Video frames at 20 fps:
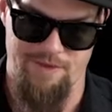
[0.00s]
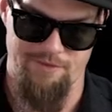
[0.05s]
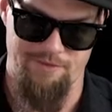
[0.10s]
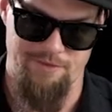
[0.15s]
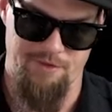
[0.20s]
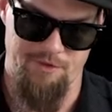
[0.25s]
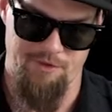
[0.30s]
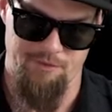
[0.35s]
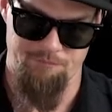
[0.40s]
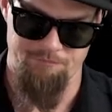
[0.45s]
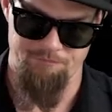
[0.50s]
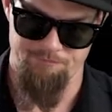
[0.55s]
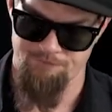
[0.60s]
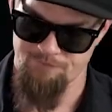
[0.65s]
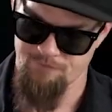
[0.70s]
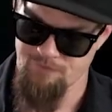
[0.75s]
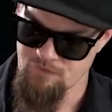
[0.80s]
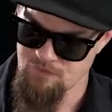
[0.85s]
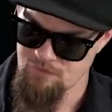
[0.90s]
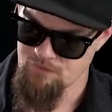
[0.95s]
that later.
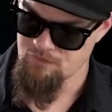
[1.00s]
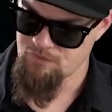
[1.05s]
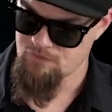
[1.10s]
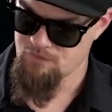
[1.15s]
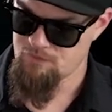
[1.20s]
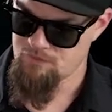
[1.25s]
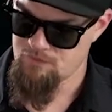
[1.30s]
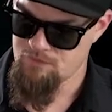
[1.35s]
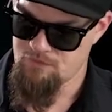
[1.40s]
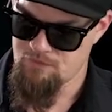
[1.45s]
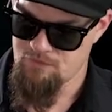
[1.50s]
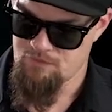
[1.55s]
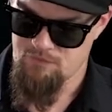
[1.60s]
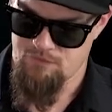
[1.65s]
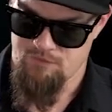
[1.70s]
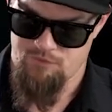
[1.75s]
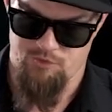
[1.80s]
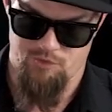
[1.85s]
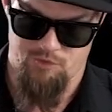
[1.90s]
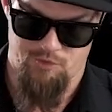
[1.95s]

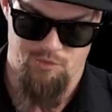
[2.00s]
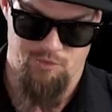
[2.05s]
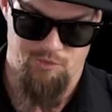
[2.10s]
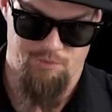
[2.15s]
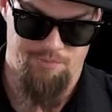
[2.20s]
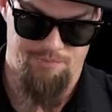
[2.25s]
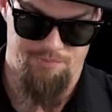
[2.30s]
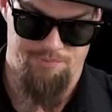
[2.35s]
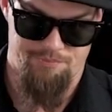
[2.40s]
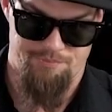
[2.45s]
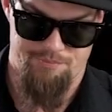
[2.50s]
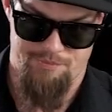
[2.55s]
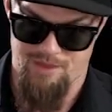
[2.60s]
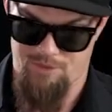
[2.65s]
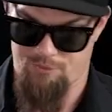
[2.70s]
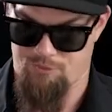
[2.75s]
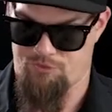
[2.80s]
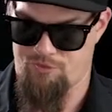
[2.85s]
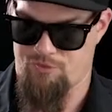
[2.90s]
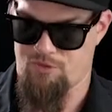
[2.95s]
So
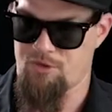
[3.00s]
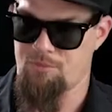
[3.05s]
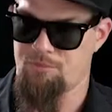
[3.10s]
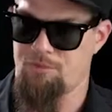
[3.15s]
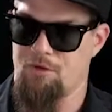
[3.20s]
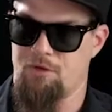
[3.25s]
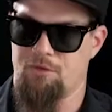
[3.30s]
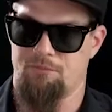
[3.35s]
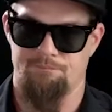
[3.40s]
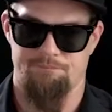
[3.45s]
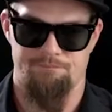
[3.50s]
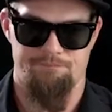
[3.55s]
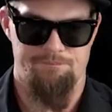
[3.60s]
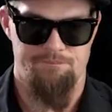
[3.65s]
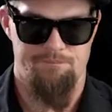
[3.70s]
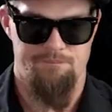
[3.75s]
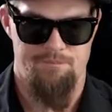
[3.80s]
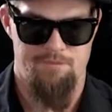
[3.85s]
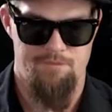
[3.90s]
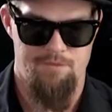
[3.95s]
that was the hard part.
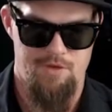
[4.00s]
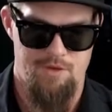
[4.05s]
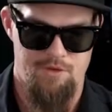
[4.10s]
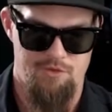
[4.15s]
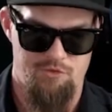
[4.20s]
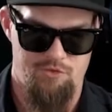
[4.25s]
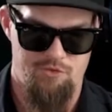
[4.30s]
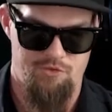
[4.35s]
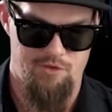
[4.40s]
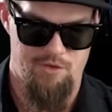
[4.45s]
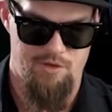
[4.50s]
Next,